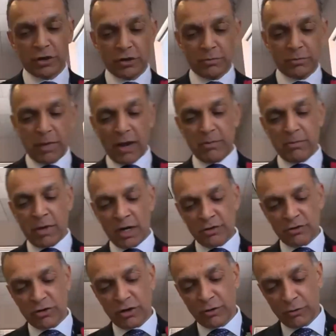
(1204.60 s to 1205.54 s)
know the ma-
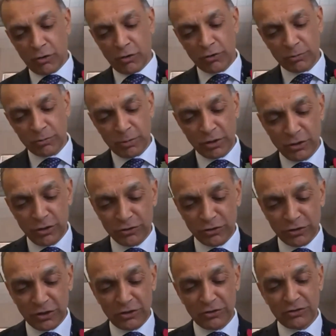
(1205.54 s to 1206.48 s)
mantra I've always been
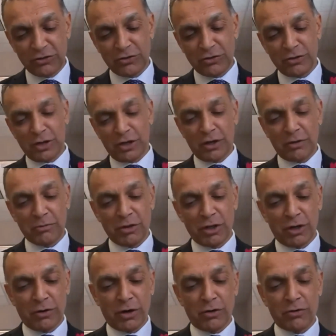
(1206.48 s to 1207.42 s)
using is uh, you
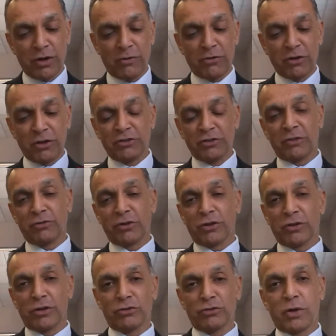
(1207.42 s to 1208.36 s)
know our revenues have to
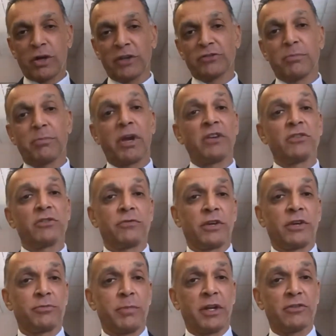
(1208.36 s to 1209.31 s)
grow twice the pace of
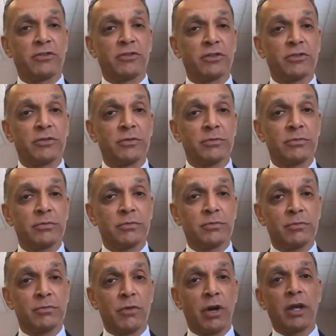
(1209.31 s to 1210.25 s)
expenses,
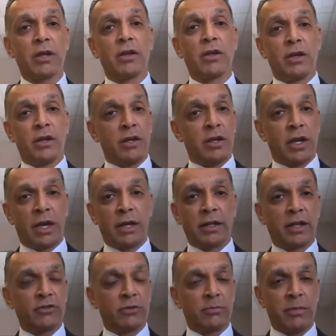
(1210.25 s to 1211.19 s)
right?
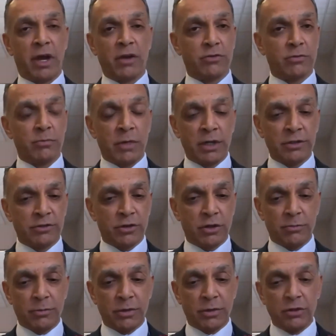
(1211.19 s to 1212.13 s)
And that's the man- mantra
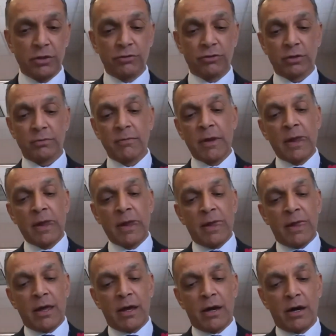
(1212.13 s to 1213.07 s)
I've been using.
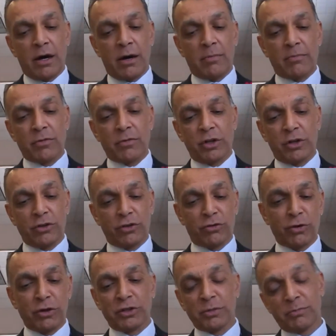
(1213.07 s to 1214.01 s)
Um, you know, you
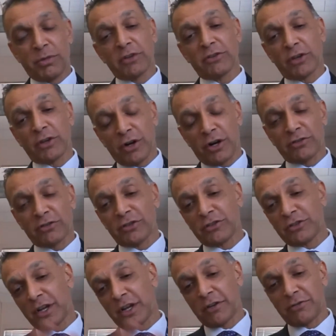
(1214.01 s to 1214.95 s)
throw in deposit costs,
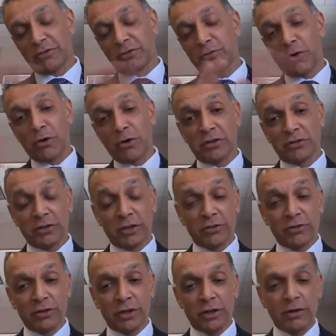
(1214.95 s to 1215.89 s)
it's kind of thrown us
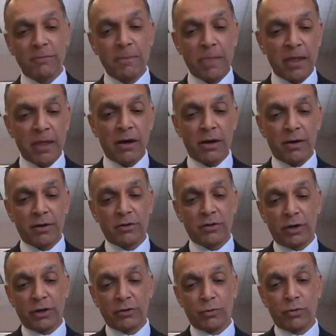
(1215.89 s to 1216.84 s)
this year. Uh,
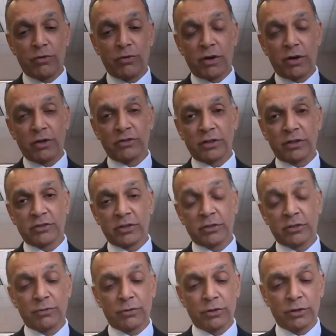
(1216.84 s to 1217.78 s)
otherwise, we were very
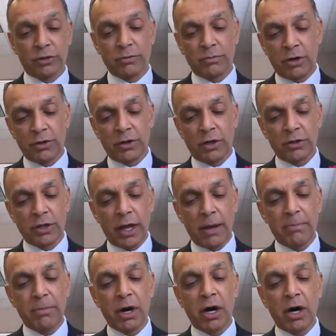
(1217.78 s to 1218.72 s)
successful on, on
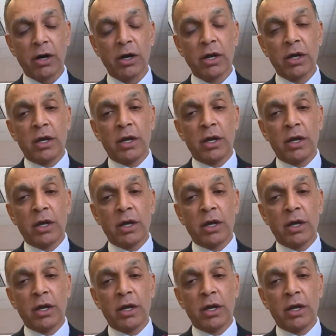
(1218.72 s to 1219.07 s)
that part.